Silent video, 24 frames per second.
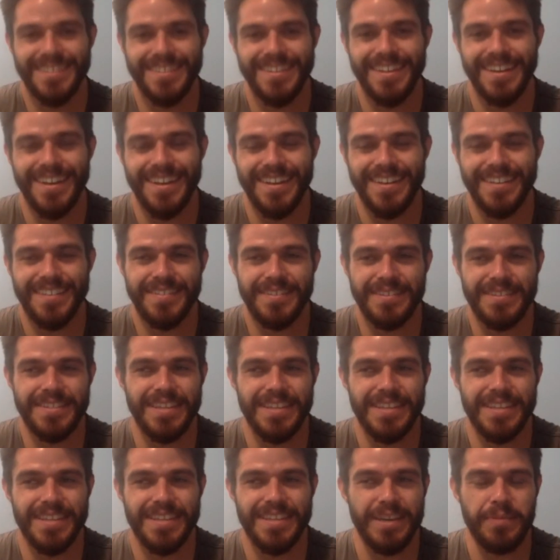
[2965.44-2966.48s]
Yeah, it's
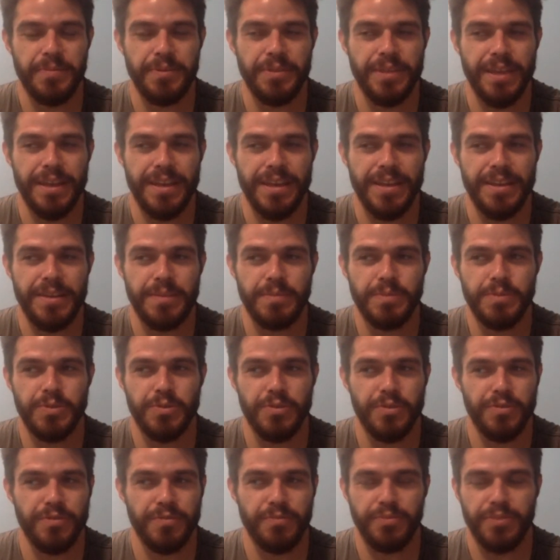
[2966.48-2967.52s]
like with any
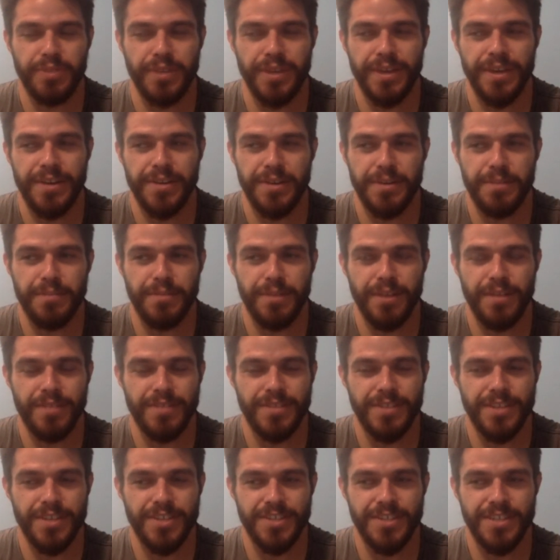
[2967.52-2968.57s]
sort of play or
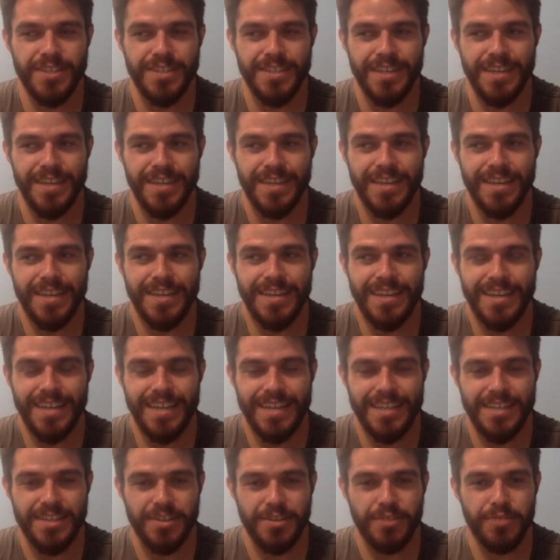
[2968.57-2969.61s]
improvisation, it's like
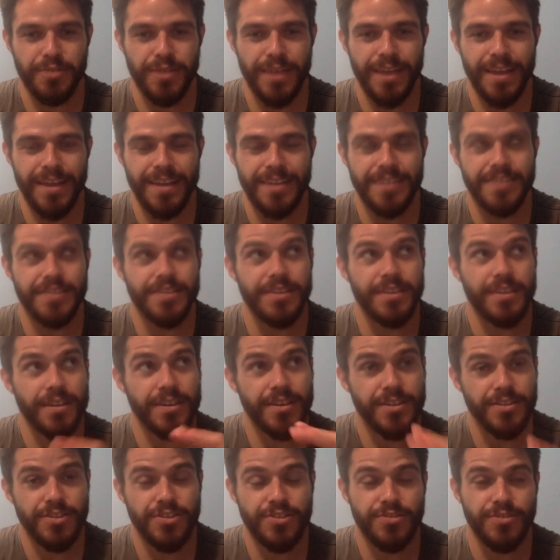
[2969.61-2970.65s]
it's the create it's the
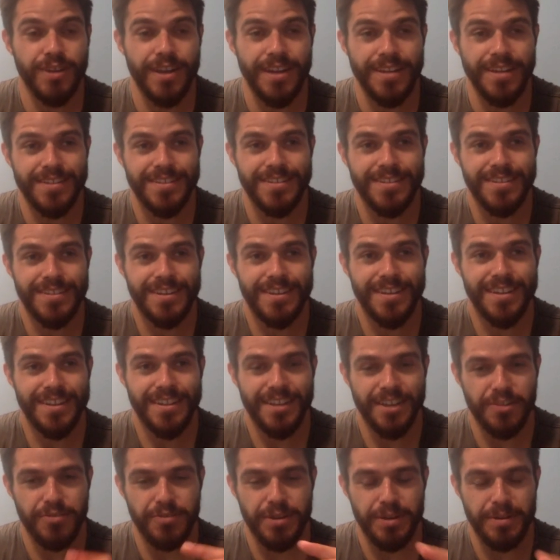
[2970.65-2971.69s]
constraints
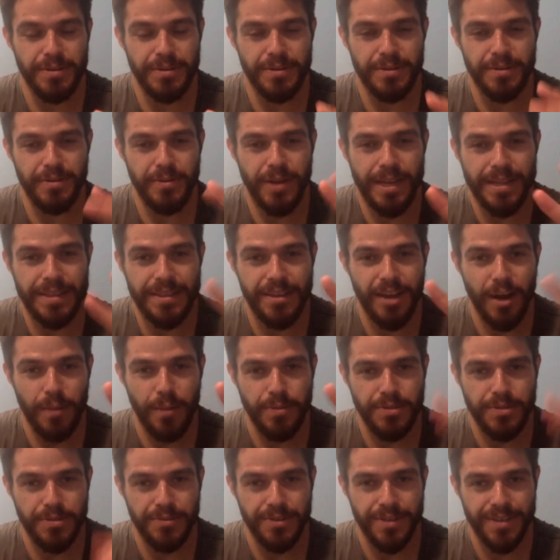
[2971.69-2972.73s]
that create the
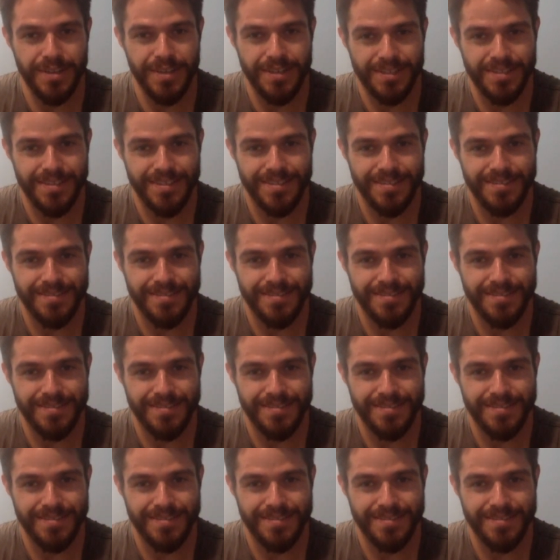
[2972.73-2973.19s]
opportunities.